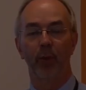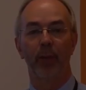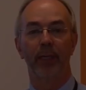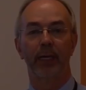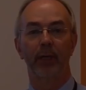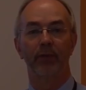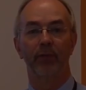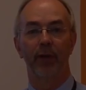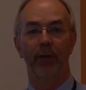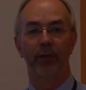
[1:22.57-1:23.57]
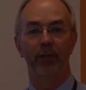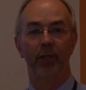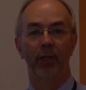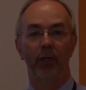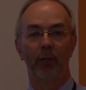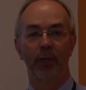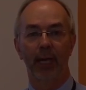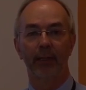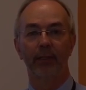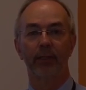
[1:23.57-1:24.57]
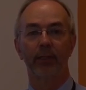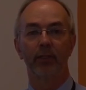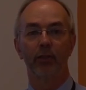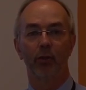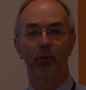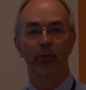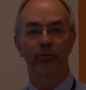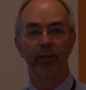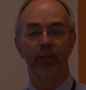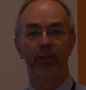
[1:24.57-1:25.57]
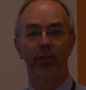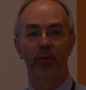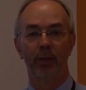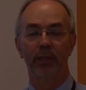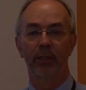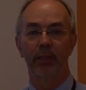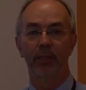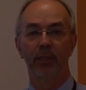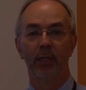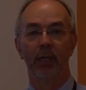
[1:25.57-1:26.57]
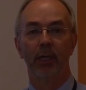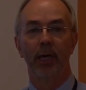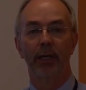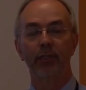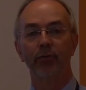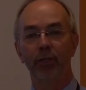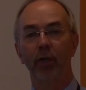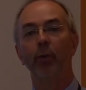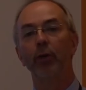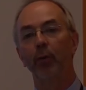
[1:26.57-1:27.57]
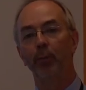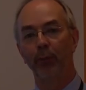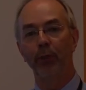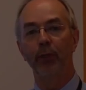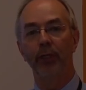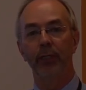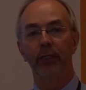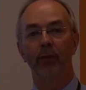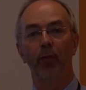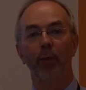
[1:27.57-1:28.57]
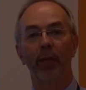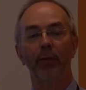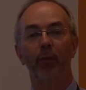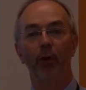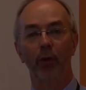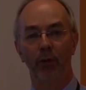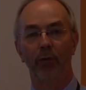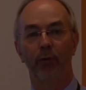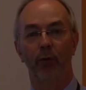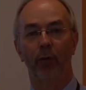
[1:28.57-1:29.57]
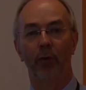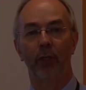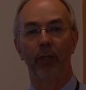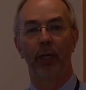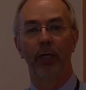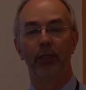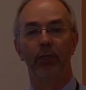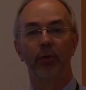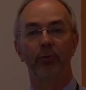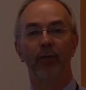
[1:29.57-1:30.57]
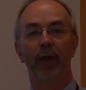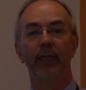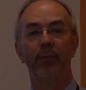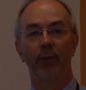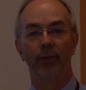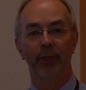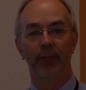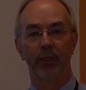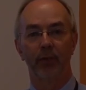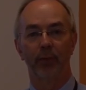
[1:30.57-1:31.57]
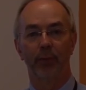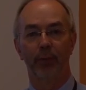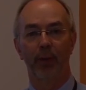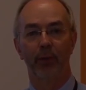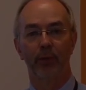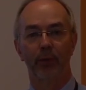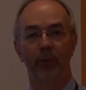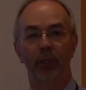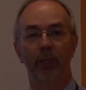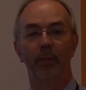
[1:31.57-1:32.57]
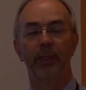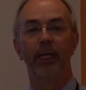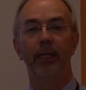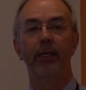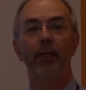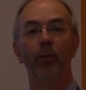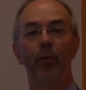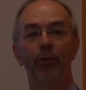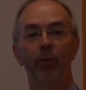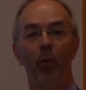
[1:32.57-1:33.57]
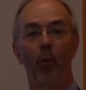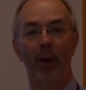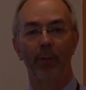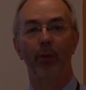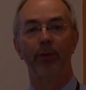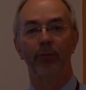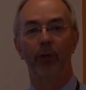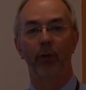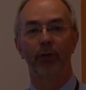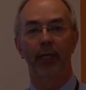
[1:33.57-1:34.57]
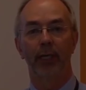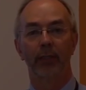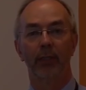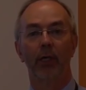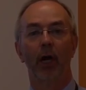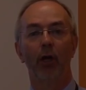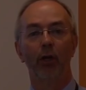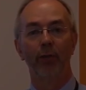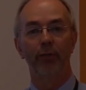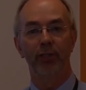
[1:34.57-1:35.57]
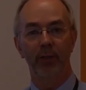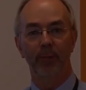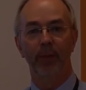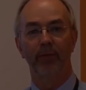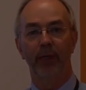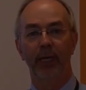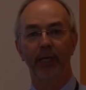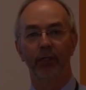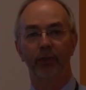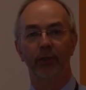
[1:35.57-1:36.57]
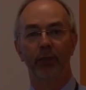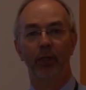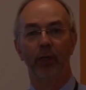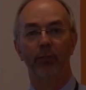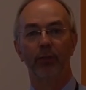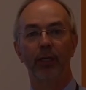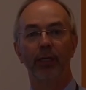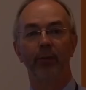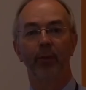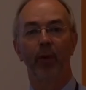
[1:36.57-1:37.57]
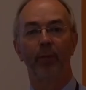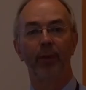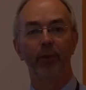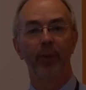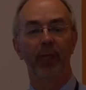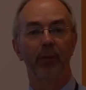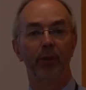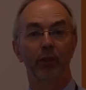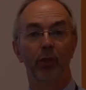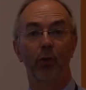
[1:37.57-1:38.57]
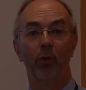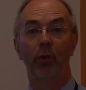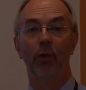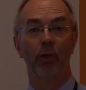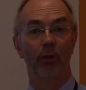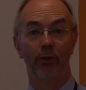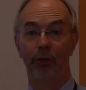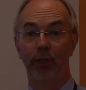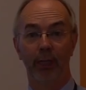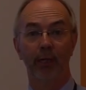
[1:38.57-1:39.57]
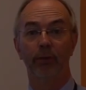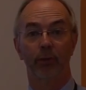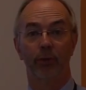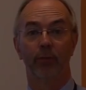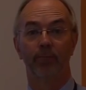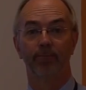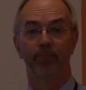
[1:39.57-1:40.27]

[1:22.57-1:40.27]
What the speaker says: We went out to various localities and talked to residents and businesses. And as a result, we got a pretty good idea of what people were looking for in terms of any modernisation proposal. Particularly, they wanted one point of contact, a lot of simplification of dealing with what most people just call the council.